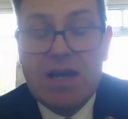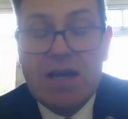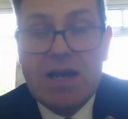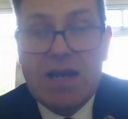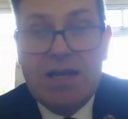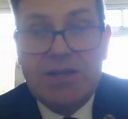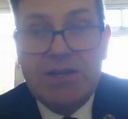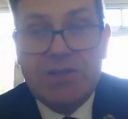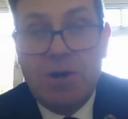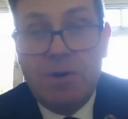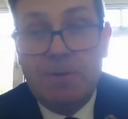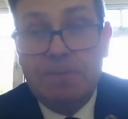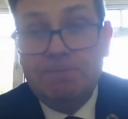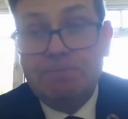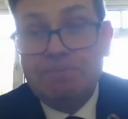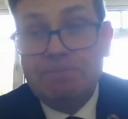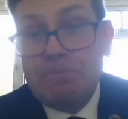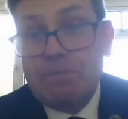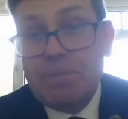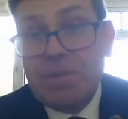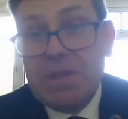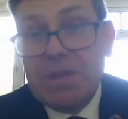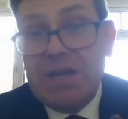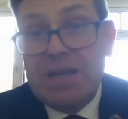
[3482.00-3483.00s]
So
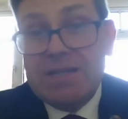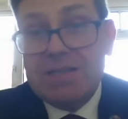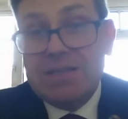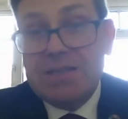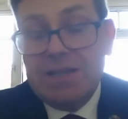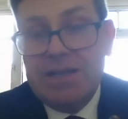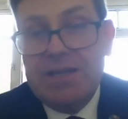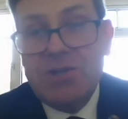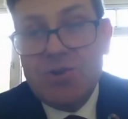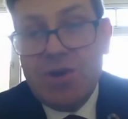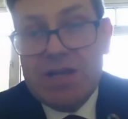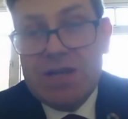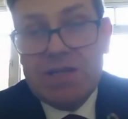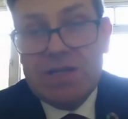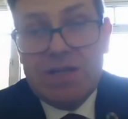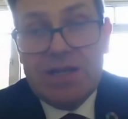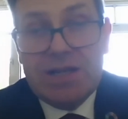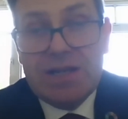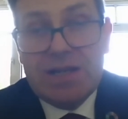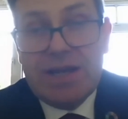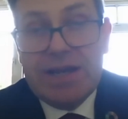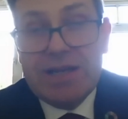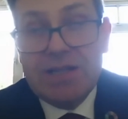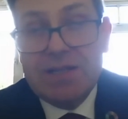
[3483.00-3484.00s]
it's
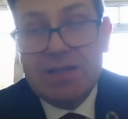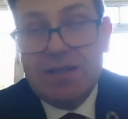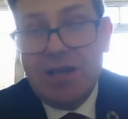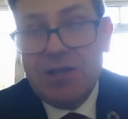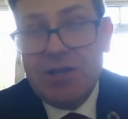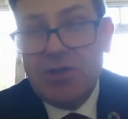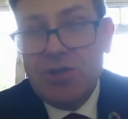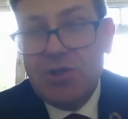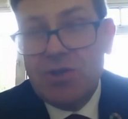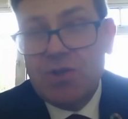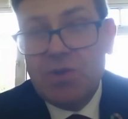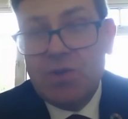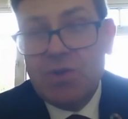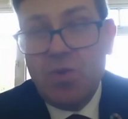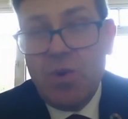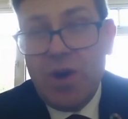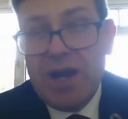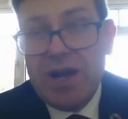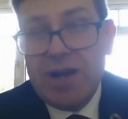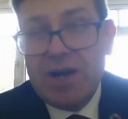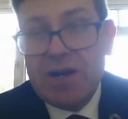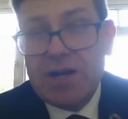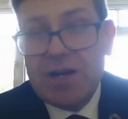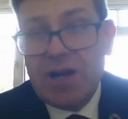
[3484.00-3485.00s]
interesting, like it's not just
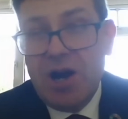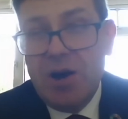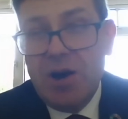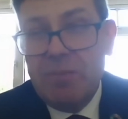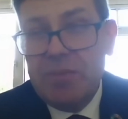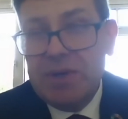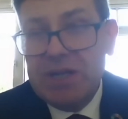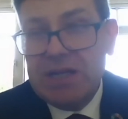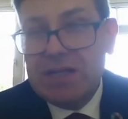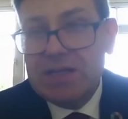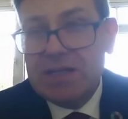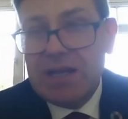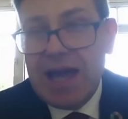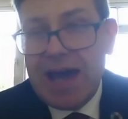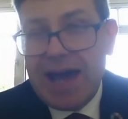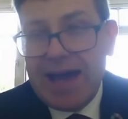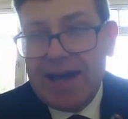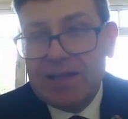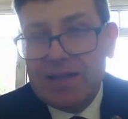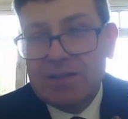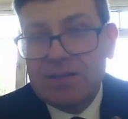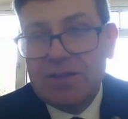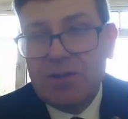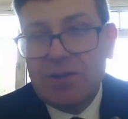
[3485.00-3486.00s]
where companies
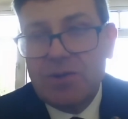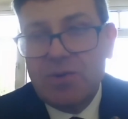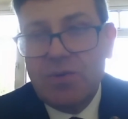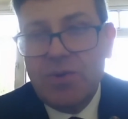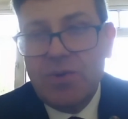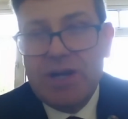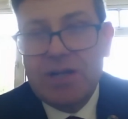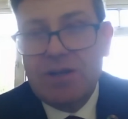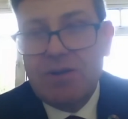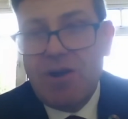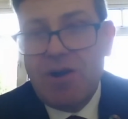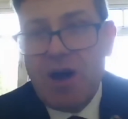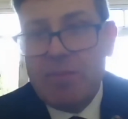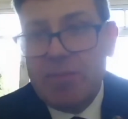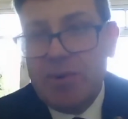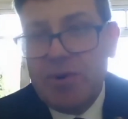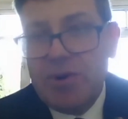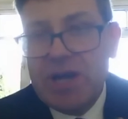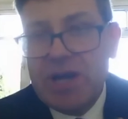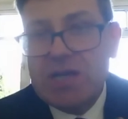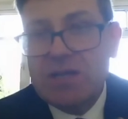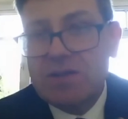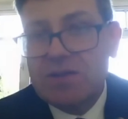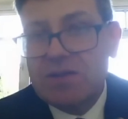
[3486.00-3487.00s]
land or where their
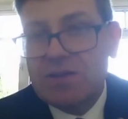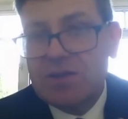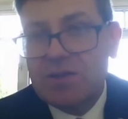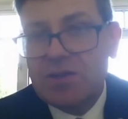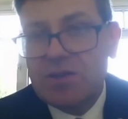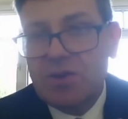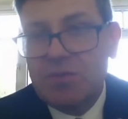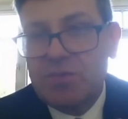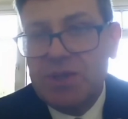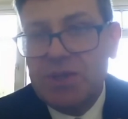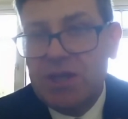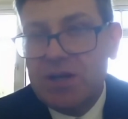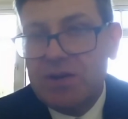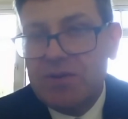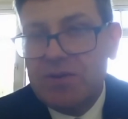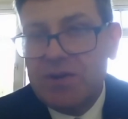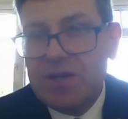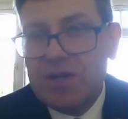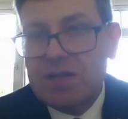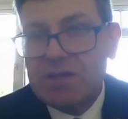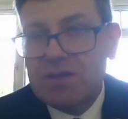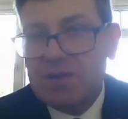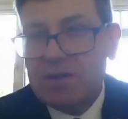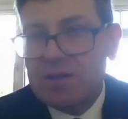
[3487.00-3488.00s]
operations or
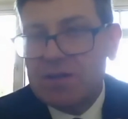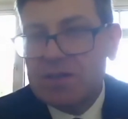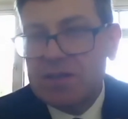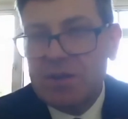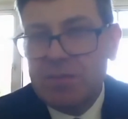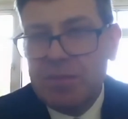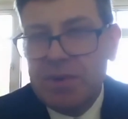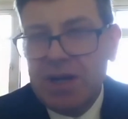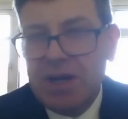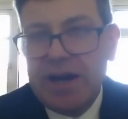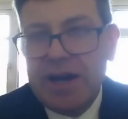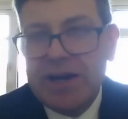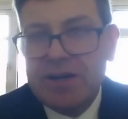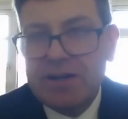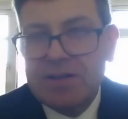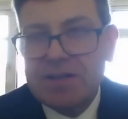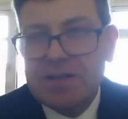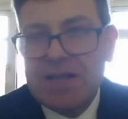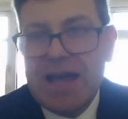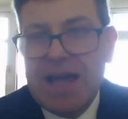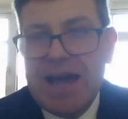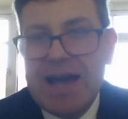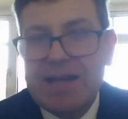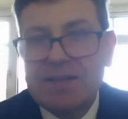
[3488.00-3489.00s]
subsidiaries or their
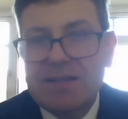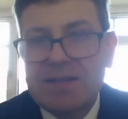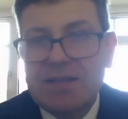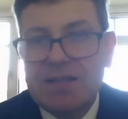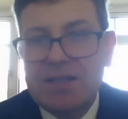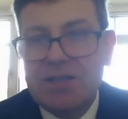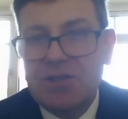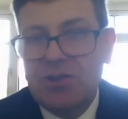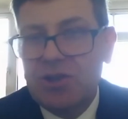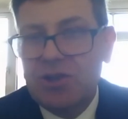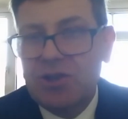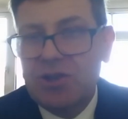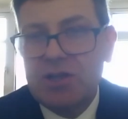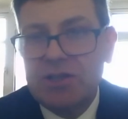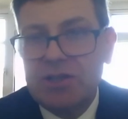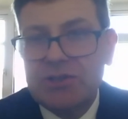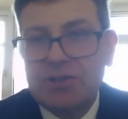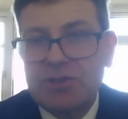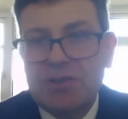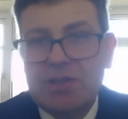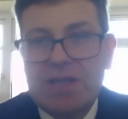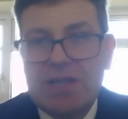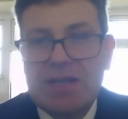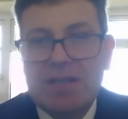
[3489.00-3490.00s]
suppliers land in another
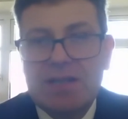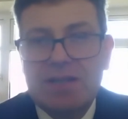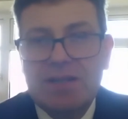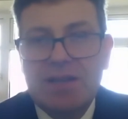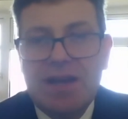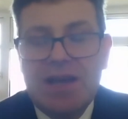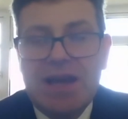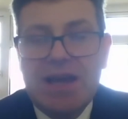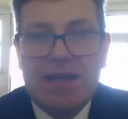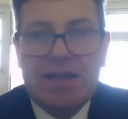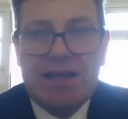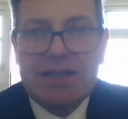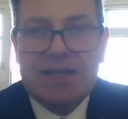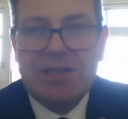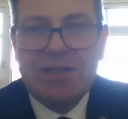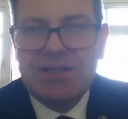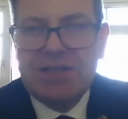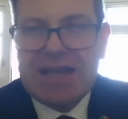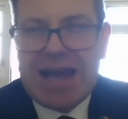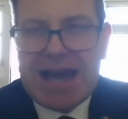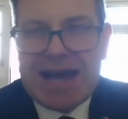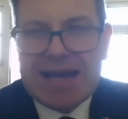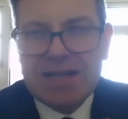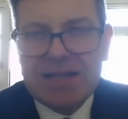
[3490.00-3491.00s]
country, and that
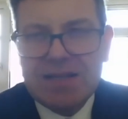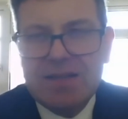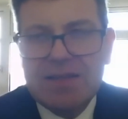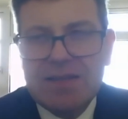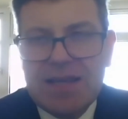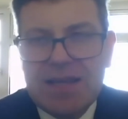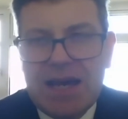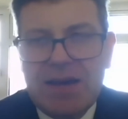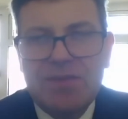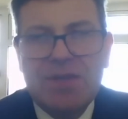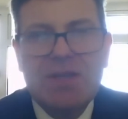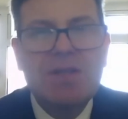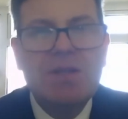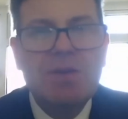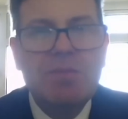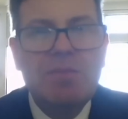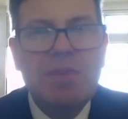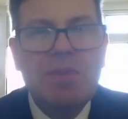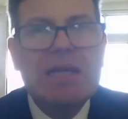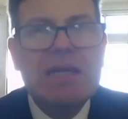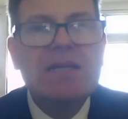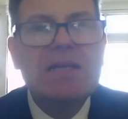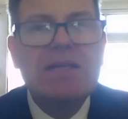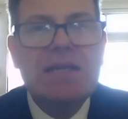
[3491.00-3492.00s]
taxes have this
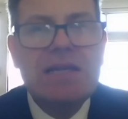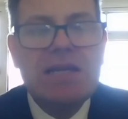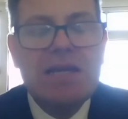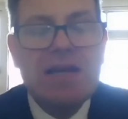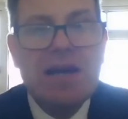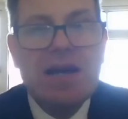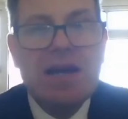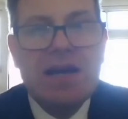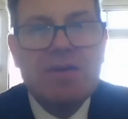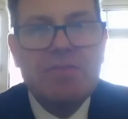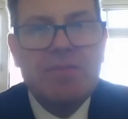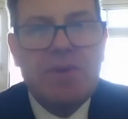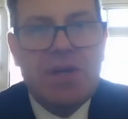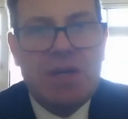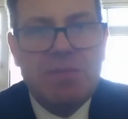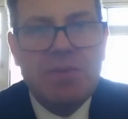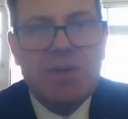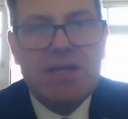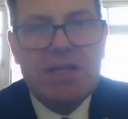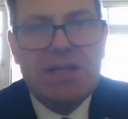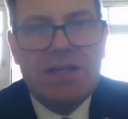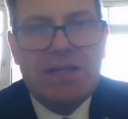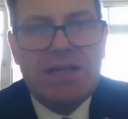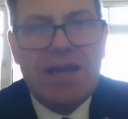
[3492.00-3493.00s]
ability.
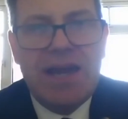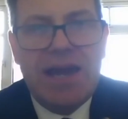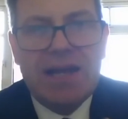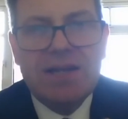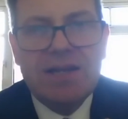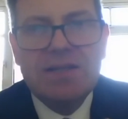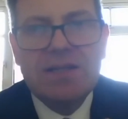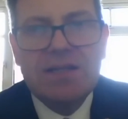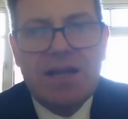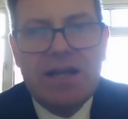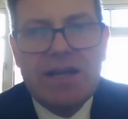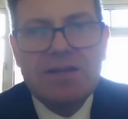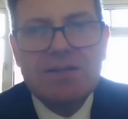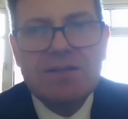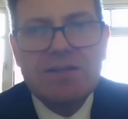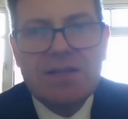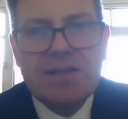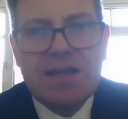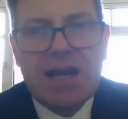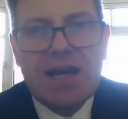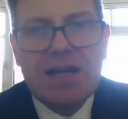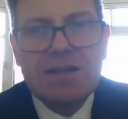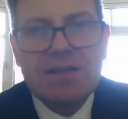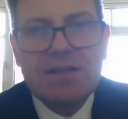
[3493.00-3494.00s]
People in the end declare their
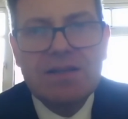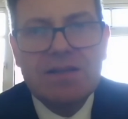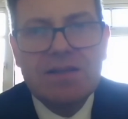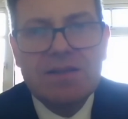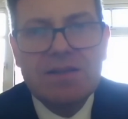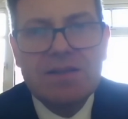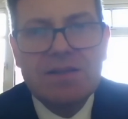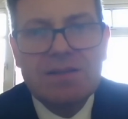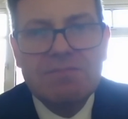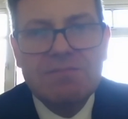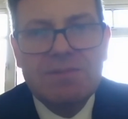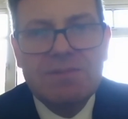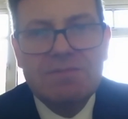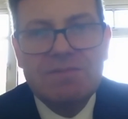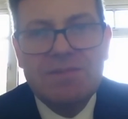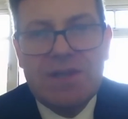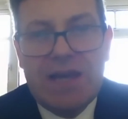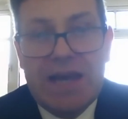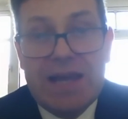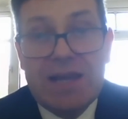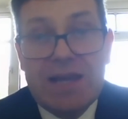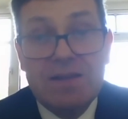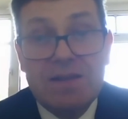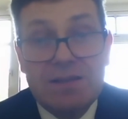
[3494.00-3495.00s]
taxes,
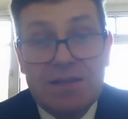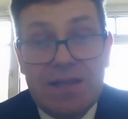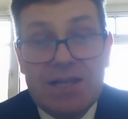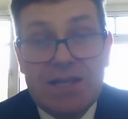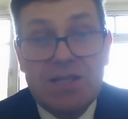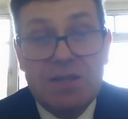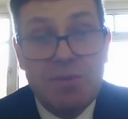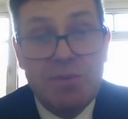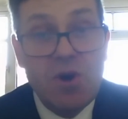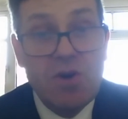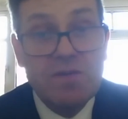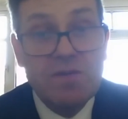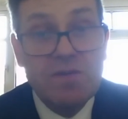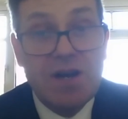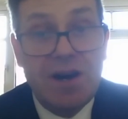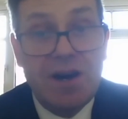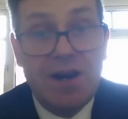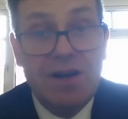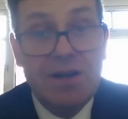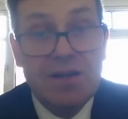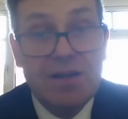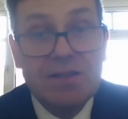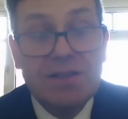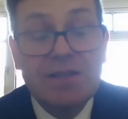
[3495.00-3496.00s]
it tends to be over
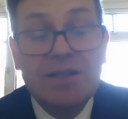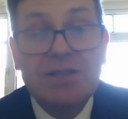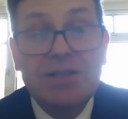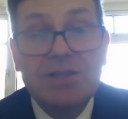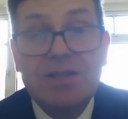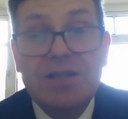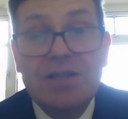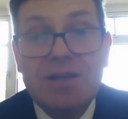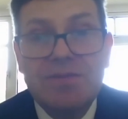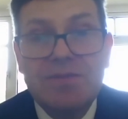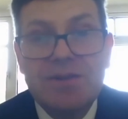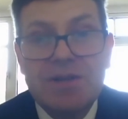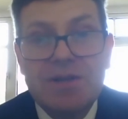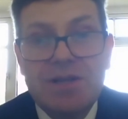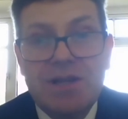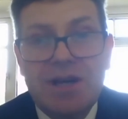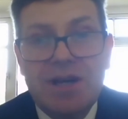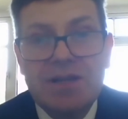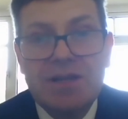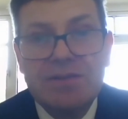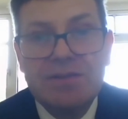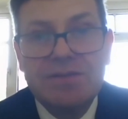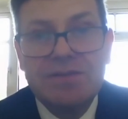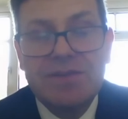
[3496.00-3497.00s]
Ireland actually for a
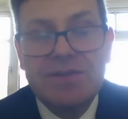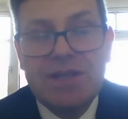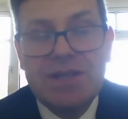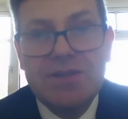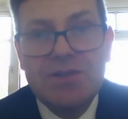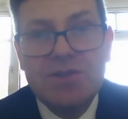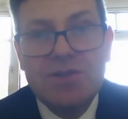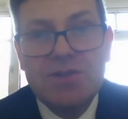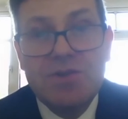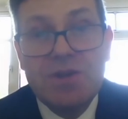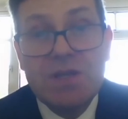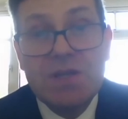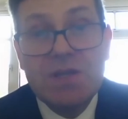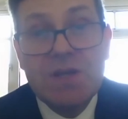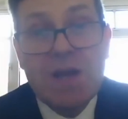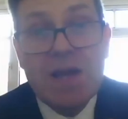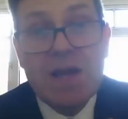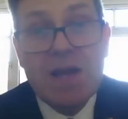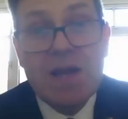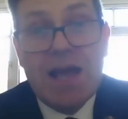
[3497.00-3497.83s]
lot of industries.